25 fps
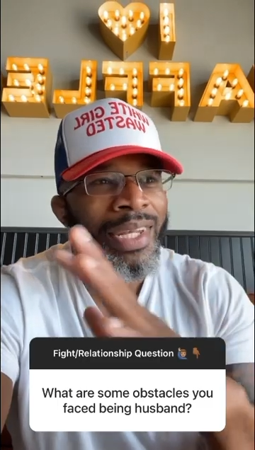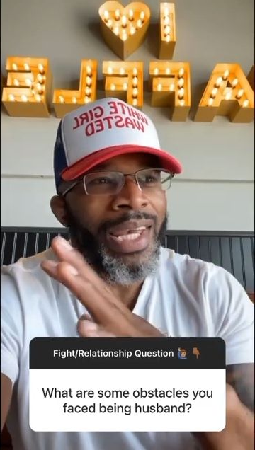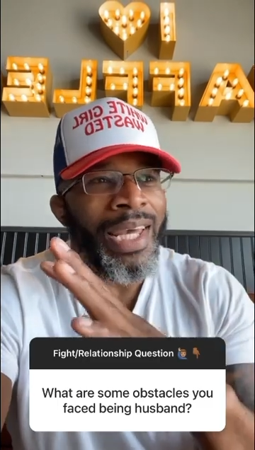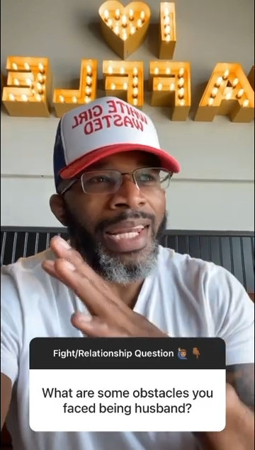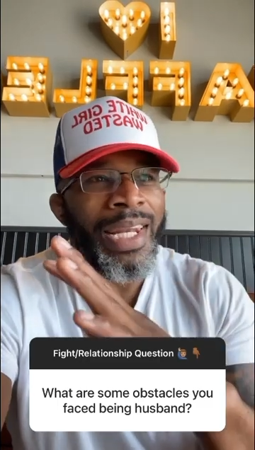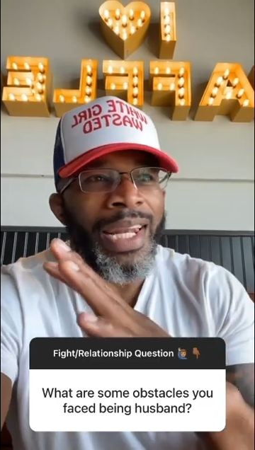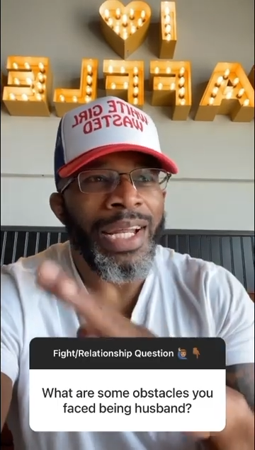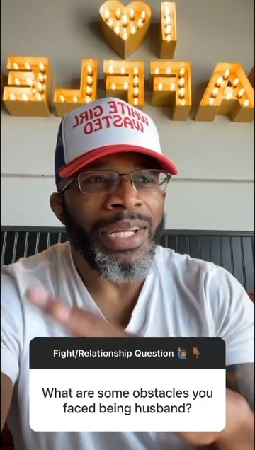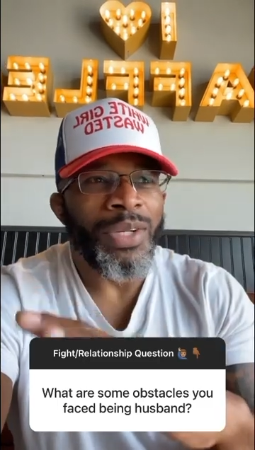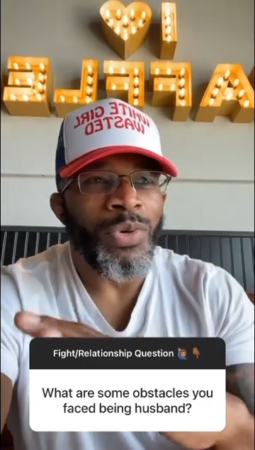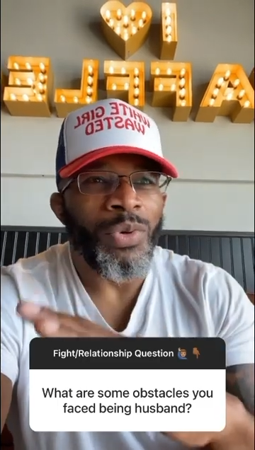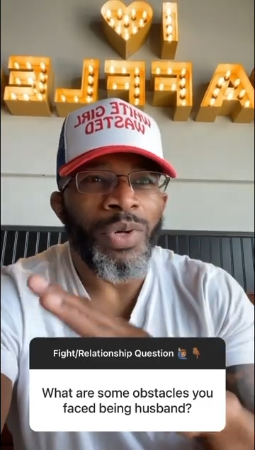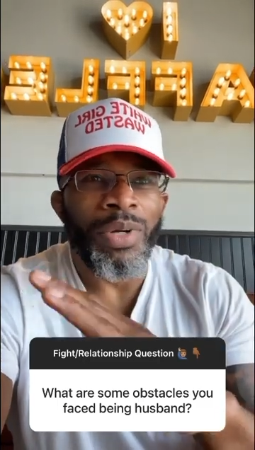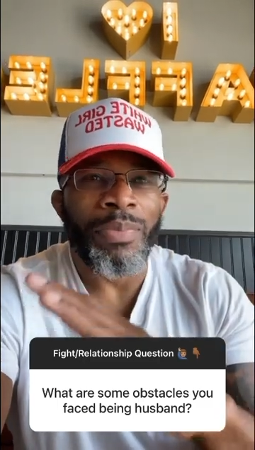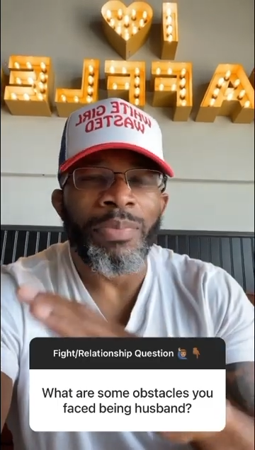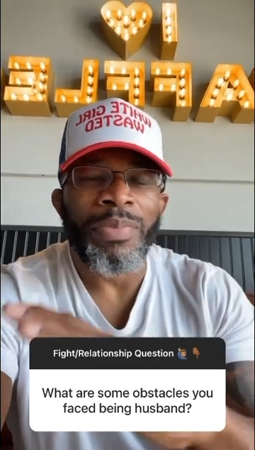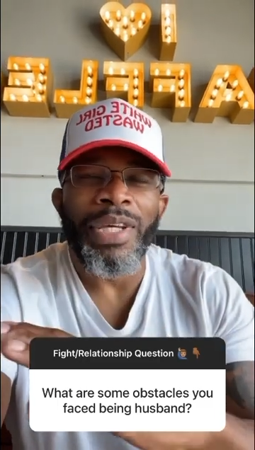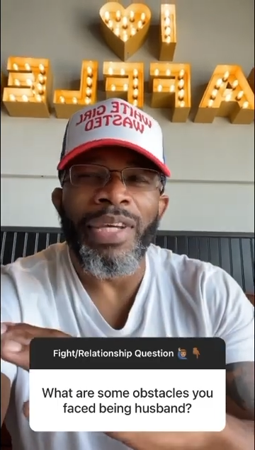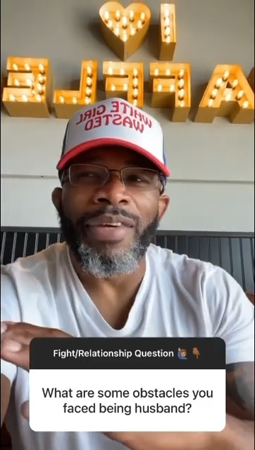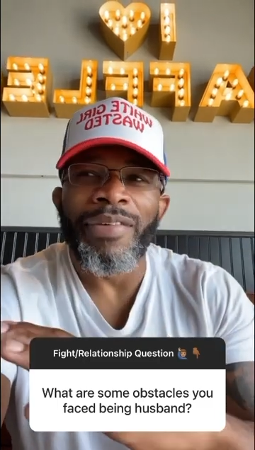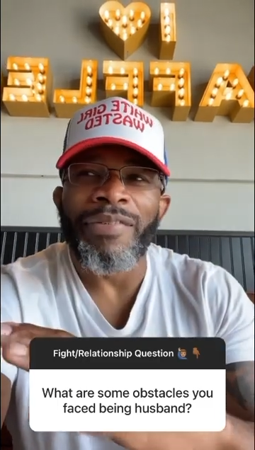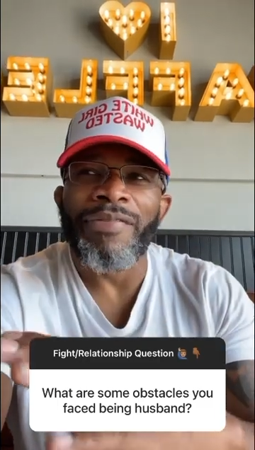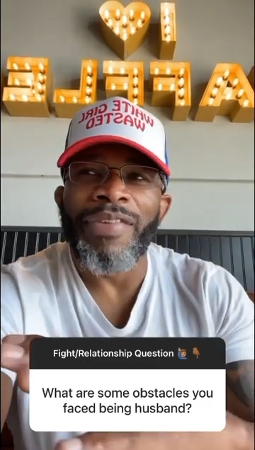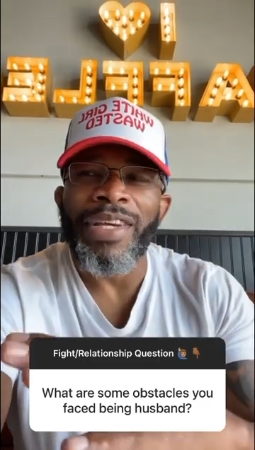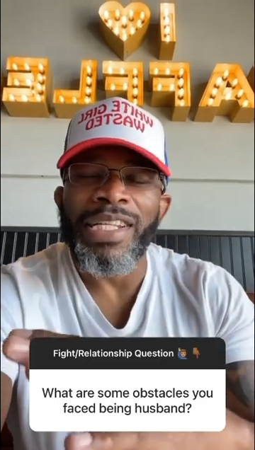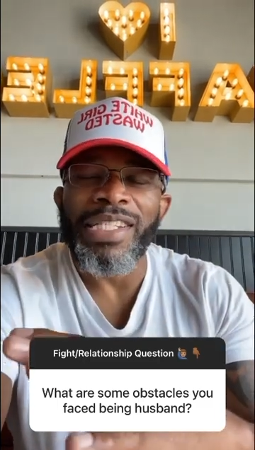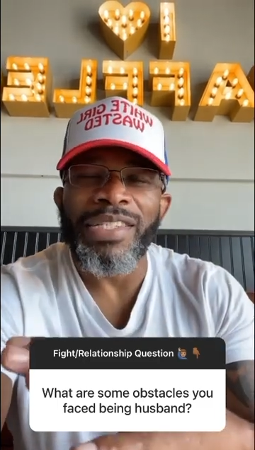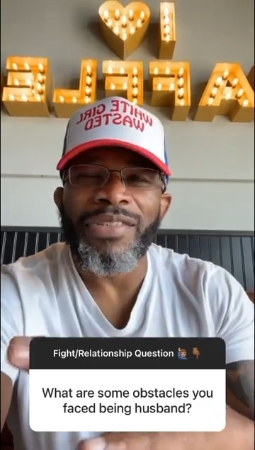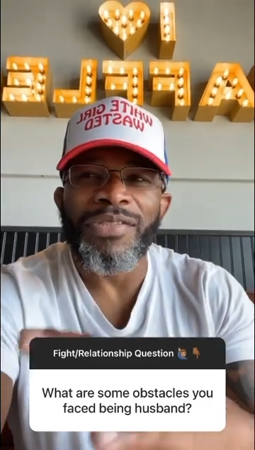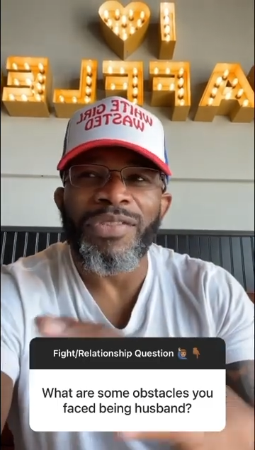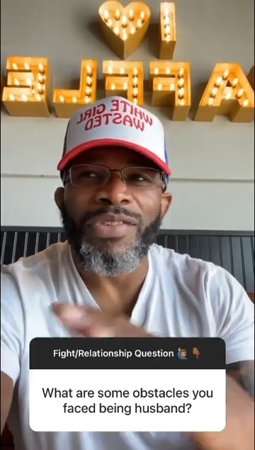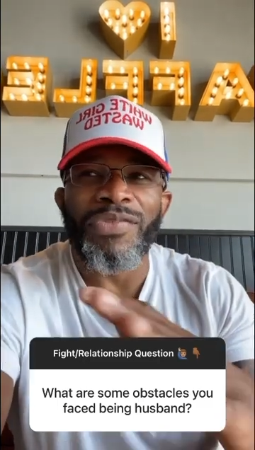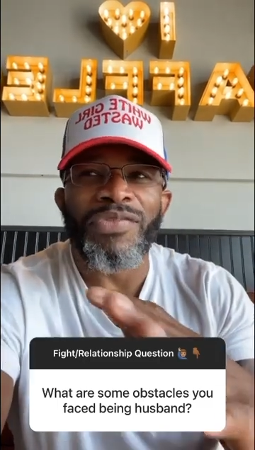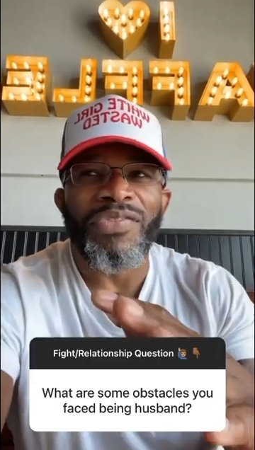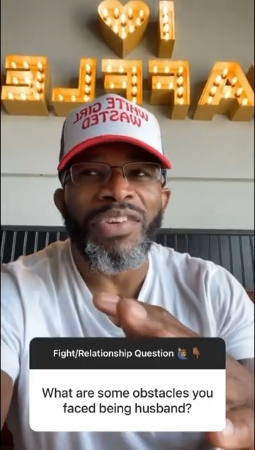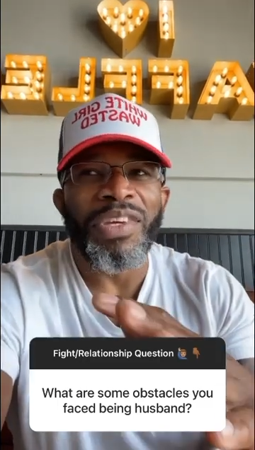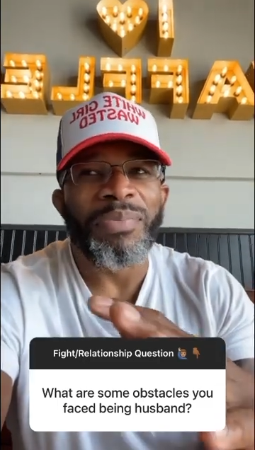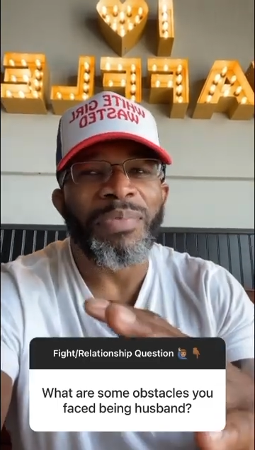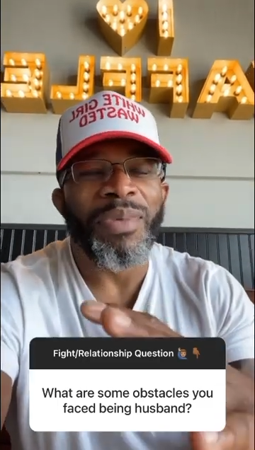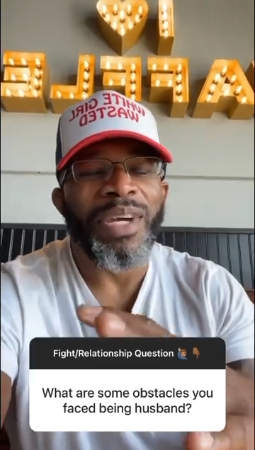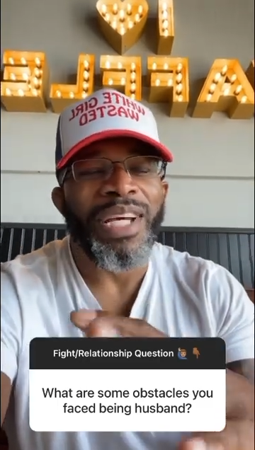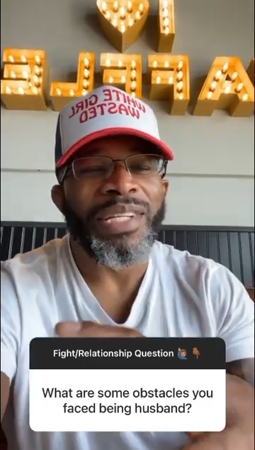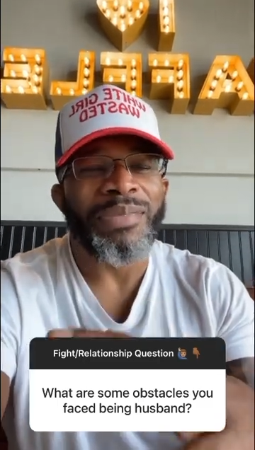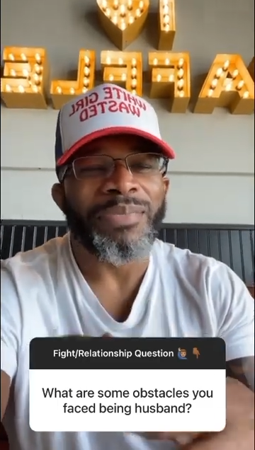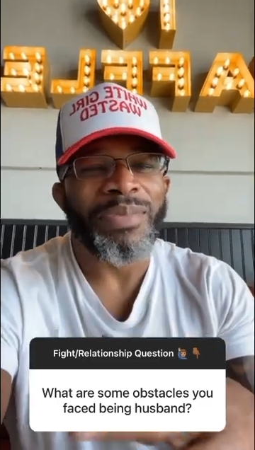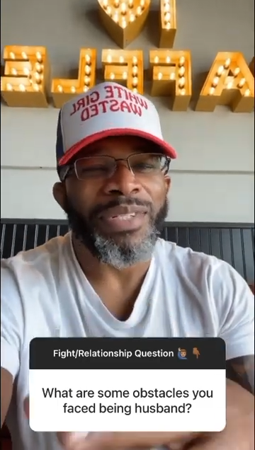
and I don't want to be offensive to females,